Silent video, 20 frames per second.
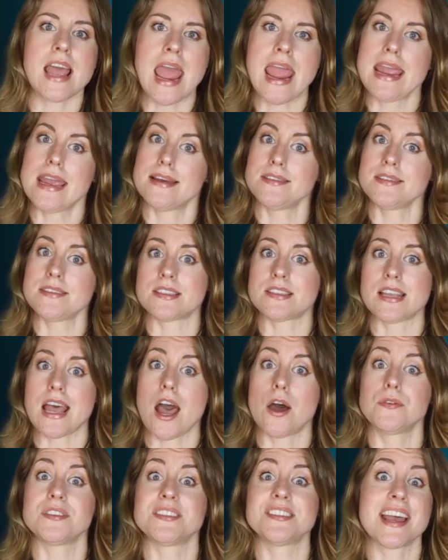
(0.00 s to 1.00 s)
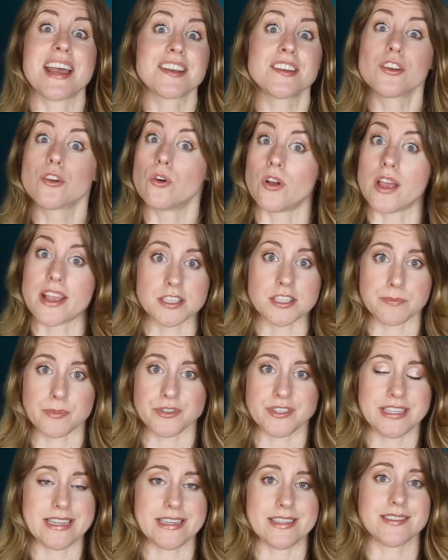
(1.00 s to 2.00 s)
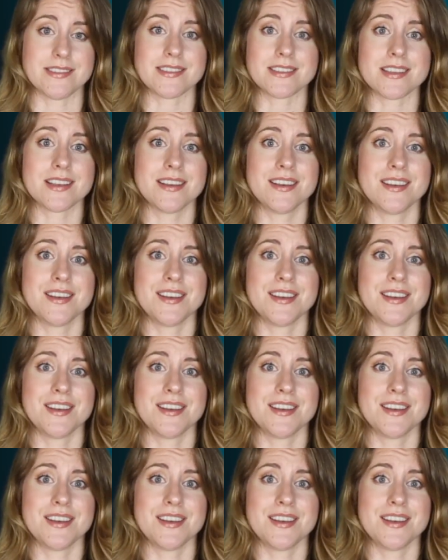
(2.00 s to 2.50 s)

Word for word: and sound technical expertise.